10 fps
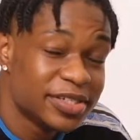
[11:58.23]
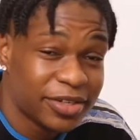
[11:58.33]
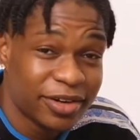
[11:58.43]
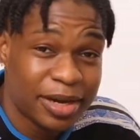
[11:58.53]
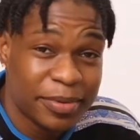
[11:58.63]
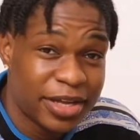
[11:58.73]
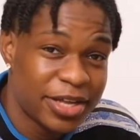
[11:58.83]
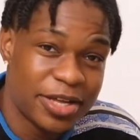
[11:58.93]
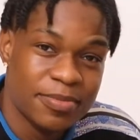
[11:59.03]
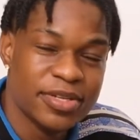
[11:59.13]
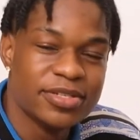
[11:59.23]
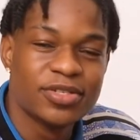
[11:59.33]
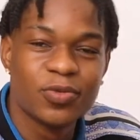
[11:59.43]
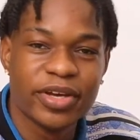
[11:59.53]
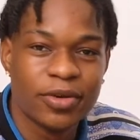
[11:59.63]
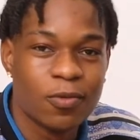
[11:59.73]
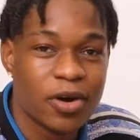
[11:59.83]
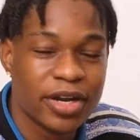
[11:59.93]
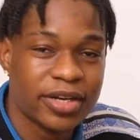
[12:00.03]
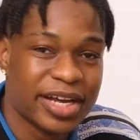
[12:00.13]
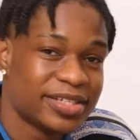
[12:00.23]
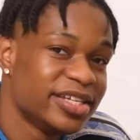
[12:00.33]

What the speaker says: Instagram at Herman Suede 1. That's